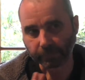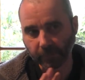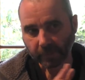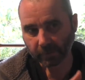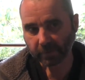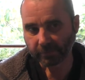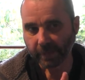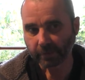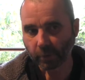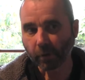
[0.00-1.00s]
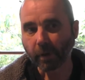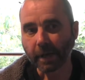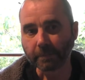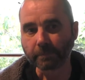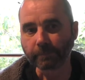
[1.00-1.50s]
a lot of that
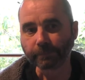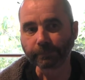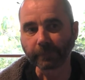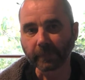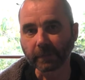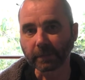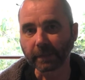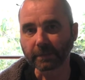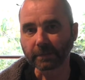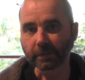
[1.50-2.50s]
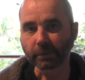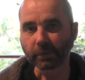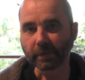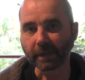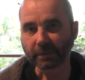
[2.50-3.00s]
time it takes to
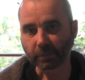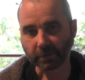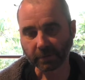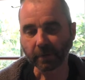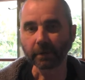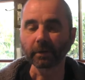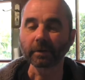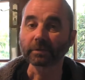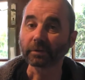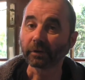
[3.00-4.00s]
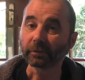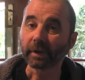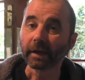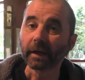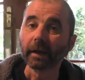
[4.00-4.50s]
do that is because I don't know the
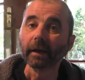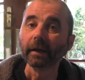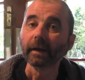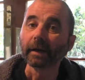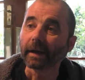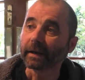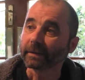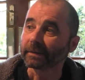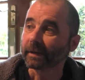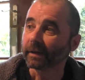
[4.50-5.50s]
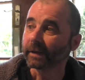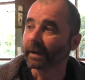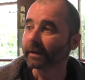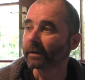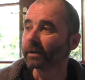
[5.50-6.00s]
software, and so
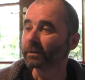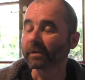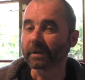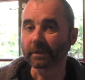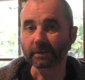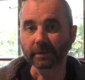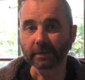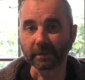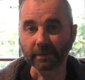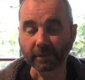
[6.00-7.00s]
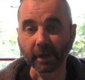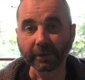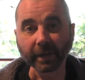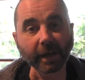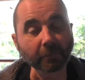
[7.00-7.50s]
I do things the slow
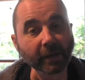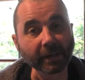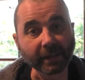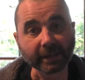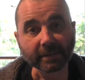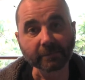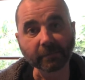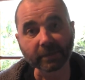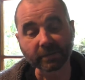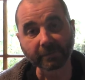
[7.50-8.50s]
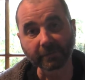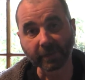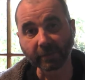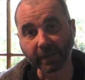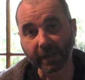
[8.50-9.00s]
and hard way, I guess, and once I
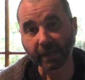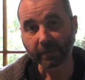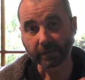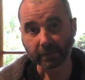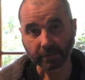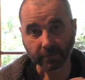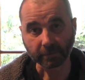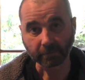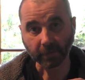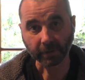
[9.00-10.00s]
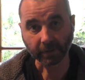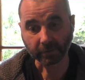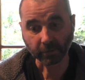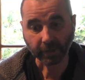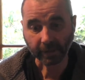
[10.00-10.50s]
figure it out, I can
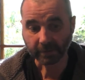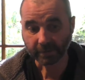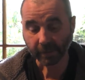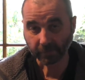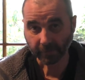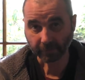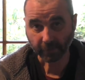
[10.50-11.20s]
knock out the same thing